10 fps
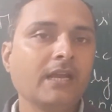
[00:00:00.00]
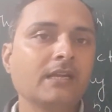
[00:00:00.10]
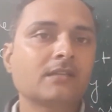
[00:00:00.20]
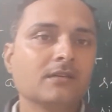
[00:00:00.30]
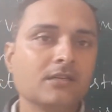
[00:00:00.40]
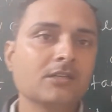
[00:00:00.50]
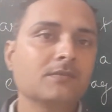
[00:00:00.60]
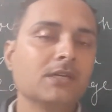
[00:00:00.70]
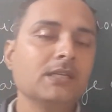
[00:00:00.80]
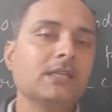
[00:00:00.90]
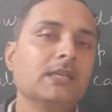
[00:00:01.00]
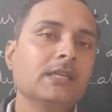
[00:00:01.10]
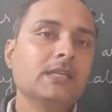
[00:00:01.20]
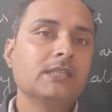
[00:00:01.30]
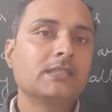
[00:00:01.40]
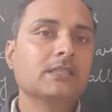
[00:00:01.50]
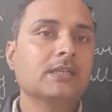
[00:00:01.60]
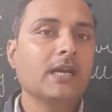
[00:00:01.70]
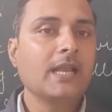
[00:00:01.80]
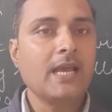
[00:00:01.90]
And third one is
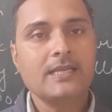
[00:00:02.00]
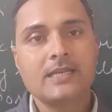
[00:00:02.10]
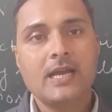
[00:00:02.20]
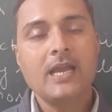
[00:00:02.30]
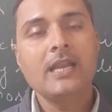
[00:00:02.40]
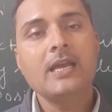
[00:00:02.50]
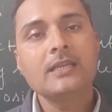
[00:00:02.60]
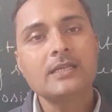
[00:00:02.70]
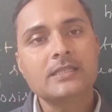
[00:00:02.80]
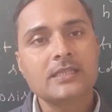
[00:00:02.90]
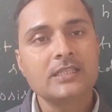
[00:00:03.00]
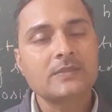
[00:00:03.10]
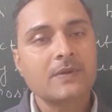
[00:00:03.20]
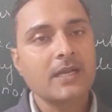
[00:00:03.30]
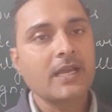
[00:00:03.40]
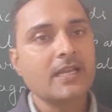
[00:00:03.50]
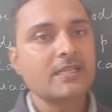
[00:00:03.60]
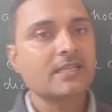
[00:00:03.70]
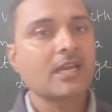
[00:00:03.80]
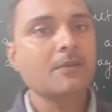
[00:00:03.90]
the ELISA. ELISA stands for
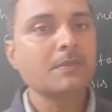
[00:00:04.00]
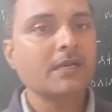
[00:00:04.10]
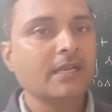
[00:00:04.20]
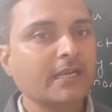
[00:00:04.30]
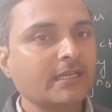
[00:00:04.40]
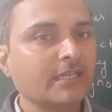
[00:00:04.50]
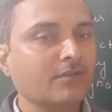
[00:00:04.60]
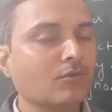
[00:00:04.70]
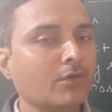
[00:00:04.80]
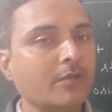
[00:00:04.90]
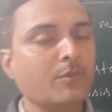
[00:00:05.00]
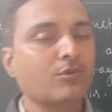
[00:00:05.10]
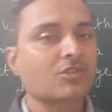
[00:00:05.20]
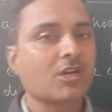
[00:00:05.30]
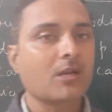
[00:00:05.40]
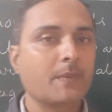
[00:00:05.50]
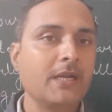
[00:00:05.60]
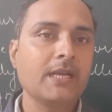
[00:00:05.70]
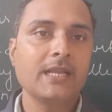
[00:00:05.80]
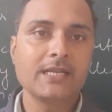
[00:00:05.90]
enzyme linked
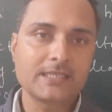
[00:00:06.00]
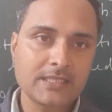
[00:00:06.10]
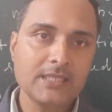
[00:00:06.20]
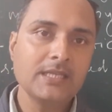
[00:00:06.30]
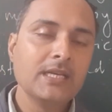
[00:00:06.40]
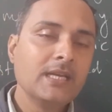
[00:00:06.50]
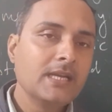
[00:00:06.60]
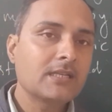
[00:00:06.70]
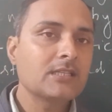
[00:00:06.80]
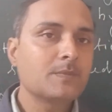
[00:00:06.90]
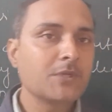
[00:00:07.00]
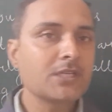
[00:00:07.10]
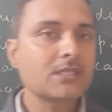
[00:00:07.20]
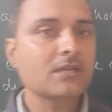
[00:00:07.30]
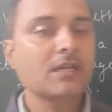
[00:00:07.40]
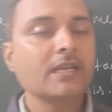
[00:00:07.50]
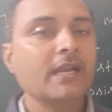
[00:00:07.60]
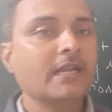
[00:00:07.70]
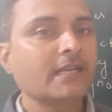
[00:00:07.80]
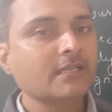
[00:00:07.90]
immunosorbent assay. It is based on
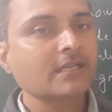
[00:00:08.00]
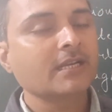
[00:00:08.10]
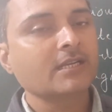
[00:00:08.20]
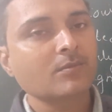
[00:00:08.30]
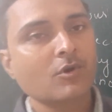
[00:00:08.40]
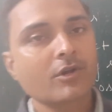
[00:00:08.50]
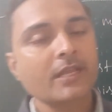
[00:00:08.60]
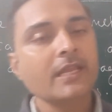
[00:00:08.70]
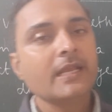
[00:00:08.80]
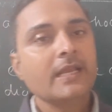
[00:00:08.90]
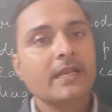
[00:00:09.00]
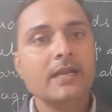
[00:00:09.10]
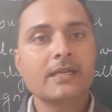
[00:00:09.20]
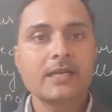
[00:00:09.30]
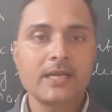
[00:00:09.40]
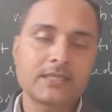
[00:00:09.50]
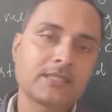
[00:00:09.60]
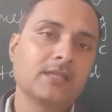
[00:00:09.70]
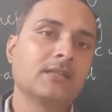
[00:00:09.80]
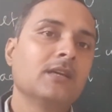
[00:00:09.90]
antigen-antibody
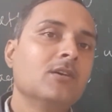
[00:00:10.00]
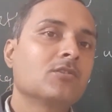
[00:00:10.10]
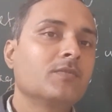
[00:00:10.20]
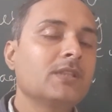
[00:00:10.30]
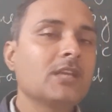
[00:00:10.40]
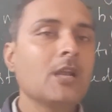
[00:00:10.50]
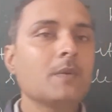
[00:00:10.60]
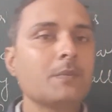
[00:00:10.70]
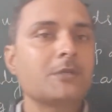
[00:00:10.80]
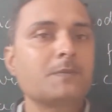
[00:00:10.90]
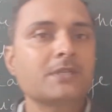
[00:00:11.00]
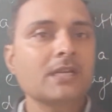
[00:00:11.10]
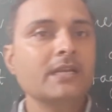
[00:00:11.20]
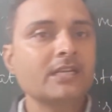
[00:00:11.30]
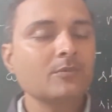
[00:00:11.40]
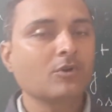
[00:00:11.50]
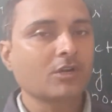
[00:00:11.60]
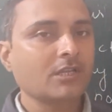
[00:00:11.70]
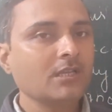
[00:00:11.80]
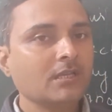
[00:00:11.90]
interaction. So with the help of a special
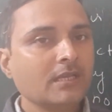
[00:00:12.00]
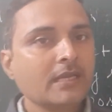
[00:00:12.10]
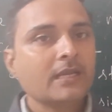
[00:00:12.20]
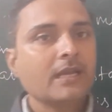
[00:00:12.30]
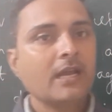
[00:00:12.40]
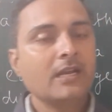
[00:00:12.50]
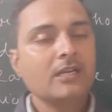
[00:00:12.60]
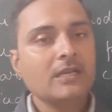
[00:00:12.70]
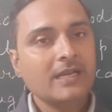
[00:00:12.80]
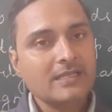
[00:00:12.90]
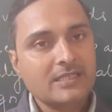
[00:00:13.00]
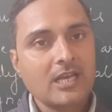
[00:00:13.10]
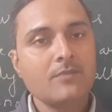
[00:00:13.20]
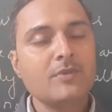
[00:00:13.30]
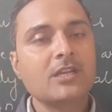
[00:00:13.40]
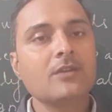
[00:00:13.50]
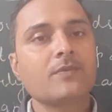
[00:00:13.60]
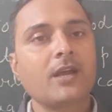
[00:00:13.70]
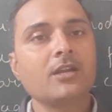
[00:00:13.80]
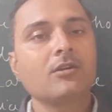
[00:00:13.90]
antibody and enzyme, we can
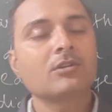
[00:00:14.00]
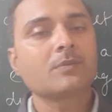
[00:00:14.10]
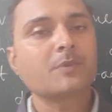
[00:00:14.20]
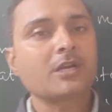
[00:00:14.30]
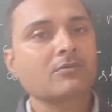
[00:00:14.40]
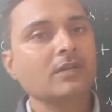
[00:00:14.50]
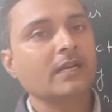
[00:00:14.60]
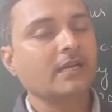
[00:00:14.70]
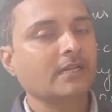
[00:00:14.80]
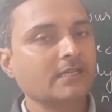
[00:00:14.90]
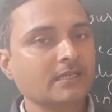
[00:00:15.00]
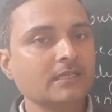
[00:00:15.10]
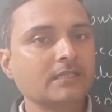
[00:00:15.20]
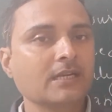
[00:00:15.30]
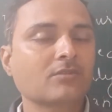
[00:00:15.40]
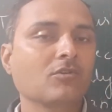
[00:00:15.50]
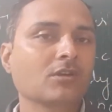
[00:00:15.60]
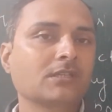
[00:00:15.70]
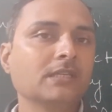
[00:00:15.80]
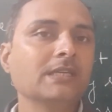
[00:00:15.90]
find out the particular antigen that
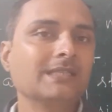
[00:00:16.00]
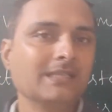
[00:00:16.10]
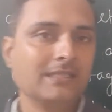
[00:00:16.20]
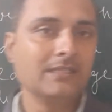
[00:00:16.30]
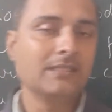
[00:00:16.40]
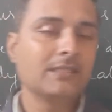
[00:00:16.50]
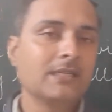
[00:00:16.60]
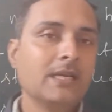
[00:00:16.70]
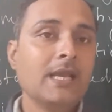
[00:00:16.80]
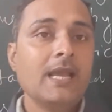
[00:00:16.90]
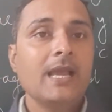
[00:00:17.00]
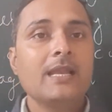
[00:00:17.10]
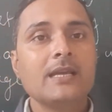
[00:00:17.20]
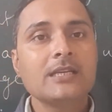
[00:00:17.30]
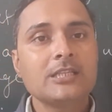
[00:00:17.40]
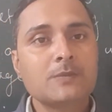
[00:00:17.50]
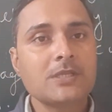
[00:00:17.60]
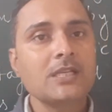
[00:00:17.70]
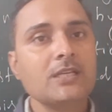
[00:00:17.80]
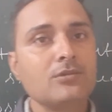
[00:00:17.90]
caused the disease. ELISA is
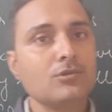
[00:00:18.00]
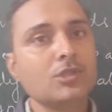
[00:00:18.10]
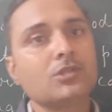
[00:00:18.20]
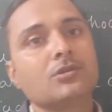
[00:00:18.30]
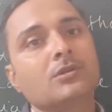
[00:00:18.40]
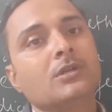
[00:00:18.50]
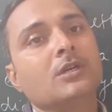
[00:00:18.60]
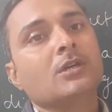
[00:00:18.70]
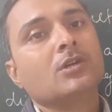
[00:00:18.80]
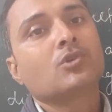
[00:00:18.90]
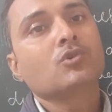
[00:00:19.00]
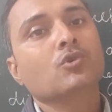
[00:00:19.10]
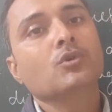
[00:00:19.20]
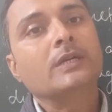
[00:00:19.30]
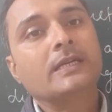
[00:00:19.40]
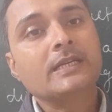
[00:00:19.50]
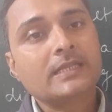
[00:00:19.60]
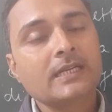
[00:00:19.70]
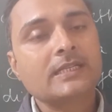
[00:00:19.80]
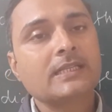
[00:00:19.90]
specially used to
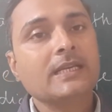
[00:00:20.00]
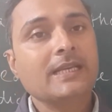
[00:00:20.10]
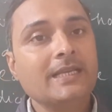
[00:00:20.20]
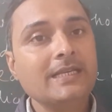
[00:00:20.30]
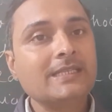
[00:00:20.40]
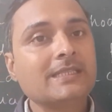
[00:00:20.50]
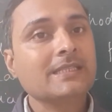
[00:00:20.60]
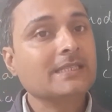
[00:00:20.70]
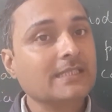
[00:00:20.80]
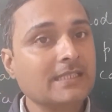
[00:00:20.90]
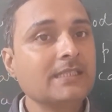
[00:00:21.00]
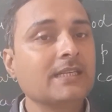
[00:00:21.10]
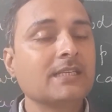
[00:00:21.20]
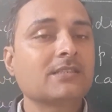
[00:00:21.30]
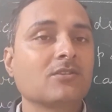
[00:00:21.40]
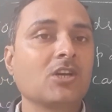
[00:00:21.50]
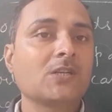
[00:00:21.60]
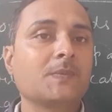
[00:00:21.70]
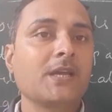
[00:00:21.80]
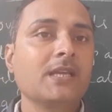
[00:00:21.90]
detect AIDS disease that is
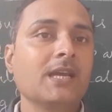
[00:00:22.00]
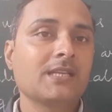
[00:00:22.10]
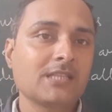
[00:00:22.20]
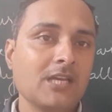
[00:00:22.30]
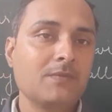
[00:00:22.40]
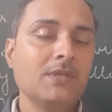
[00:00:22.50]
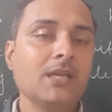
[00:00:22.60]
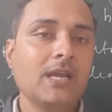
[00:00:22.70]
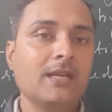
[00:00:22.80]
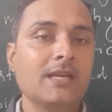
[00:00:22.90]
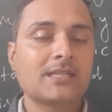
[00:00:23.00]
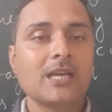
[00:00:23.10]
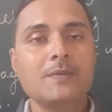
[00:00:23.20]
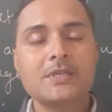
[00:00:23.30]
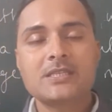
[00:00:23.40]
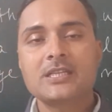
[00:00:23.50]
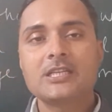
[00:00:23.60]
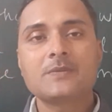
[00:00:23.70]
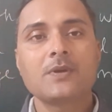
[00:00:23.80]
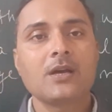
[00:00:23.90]
caused by HIV, and HIV
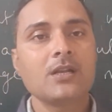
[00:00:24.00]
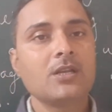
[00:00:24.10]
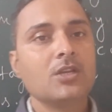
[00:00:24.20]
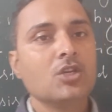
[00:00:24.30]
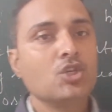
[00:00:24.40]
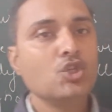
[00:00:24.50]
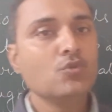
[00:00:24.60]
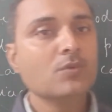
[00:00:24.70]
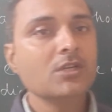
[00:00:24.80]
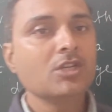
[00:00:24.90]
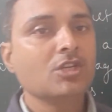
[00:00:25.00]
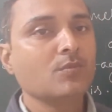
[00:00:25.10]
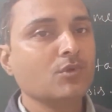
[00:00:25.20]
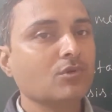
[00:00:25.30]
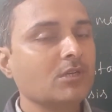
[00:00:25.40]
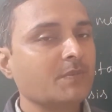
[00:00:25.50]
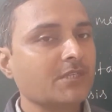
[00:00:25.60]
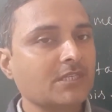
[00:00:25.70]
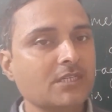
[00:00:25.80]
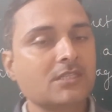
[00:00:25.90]
stands for human
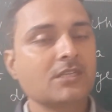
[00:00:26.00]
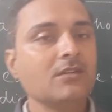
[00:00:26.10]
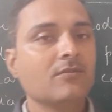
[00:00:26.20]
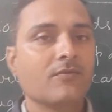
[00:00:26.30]
immunodeficiency.